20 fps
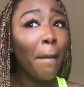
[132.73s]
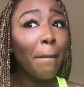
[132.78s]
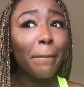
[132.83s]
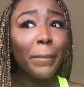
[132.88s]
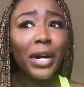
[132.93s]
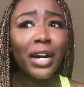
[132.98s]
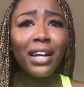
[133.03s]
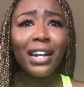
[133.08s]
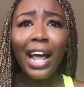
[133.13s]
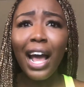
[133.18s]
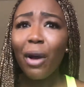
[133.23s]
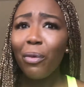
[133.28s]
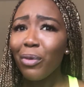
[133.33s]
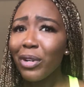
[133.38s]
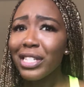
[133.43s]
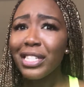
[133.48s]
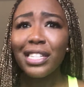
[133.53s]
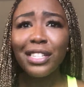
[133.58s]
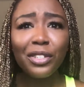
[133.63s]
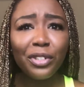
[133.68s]
but I
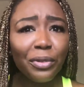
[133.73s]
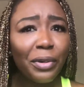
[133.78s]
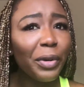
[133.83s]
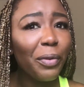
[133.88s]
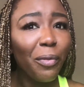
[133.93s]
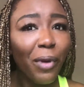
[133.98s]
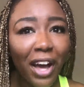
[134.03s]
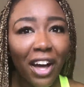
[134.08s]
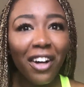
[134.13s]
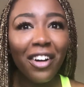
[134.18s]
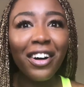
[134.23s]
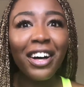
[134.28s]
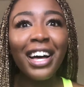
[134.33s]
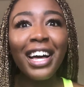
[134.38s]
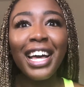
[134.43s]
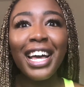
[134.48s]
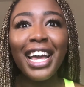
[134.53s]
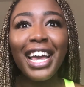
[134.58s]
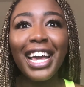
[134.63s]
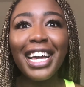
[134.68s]
wasn't doing well.
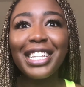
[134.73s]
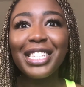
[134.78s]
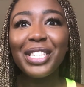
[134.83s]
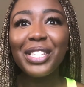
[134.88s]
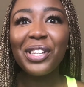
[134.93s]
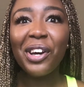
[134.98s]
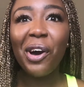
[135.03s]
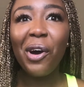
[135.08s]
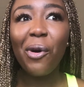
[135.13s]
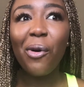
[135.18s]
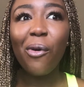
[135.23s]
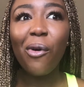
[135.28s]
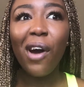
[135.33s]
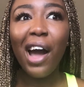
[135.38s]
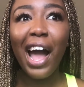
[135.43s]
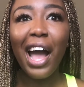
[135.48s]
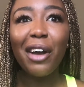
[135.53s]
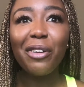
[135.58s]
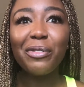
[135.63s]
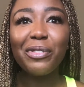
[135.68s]
And so
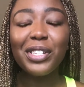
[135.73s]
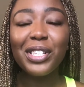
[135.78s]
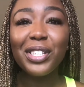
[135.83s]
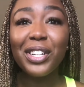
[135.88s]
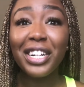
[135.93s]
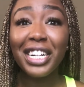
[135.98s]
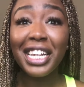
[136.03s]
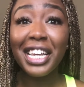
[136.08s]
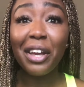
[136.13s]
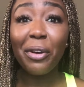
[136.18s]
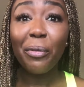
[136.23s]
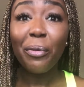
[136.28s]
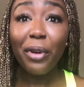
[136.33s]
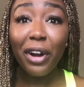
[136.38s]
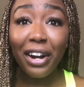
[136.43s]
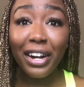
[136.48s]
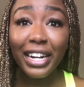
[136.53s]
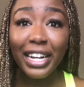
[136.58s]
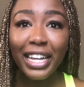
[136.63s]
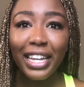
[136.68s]
I was starting to get
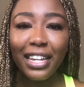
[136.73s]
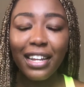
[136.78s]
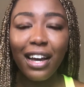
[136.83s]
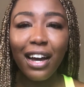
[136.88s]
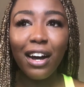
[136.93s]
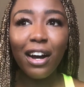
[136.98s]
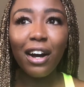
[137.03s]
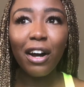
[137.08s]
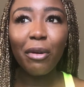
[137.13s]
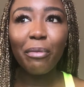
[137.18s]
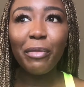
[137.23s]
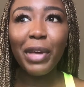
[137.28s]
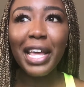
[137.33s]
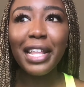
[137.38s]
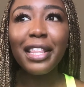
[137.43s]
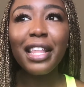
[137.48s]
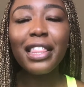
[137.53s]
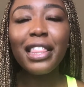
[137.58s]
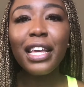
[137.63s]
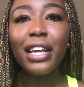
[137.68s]
worried.
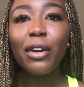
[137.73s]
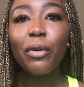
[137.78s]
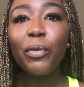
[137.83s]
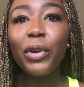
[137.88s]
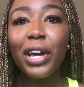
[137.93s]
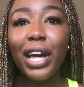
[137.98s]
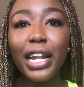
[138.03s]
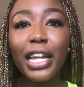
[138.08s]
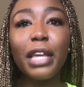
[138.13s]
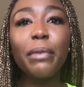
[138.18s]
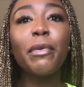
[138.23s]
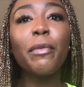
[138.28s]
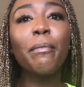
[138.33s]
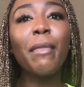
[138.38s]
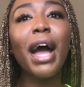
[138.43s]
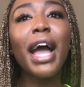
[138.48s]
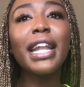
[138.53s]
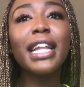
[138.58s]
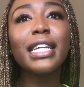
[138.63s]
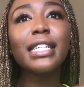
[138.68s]
And the thing that we got to keep in
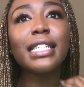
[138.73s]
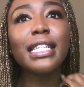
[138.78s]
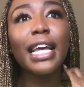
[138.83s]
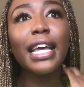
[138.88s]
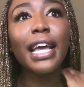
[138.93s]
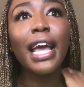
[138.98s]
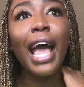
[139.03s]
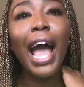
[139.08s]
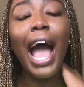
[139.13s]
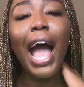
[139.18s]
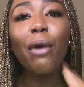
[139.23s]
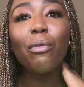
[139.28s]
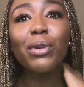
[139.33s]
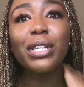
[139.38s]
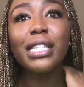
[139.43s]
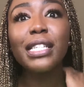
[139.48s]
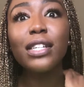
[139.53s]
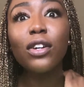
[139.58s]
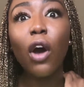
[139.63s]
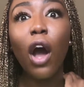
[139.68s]
mind is that I
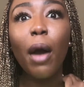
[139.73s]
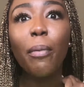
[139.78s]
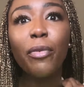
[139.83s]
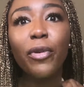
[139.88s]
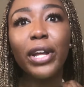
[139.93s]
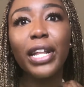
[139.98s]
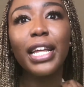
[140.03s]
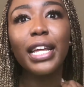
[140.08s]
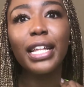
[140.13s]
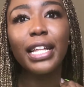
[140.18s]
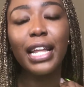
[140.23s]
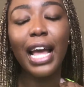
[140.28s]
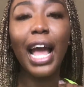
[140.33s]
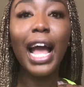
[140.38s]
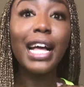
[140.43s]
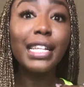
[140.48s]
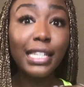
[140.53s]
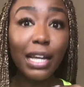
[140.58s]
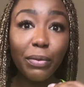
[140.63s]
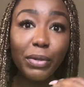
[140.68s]
was still operating
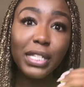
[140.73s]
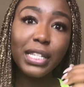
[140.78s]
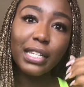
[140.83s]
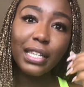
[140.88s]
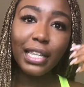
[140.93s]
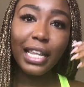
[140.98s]
as I was